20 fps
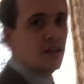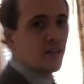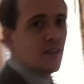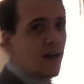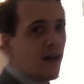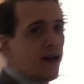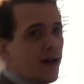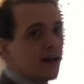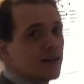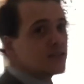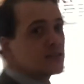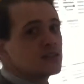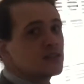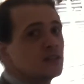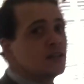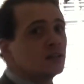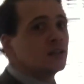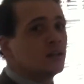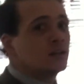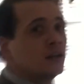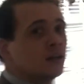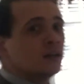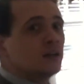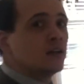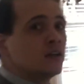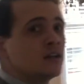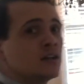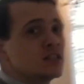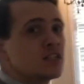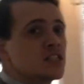at that.
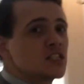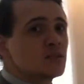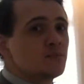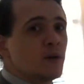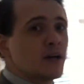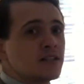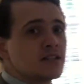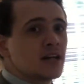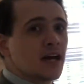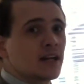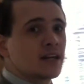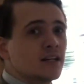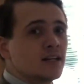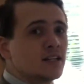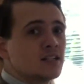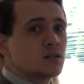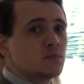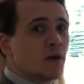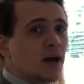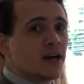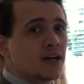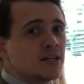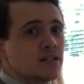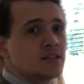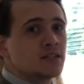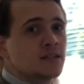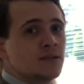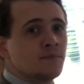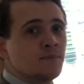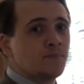Spectacular space.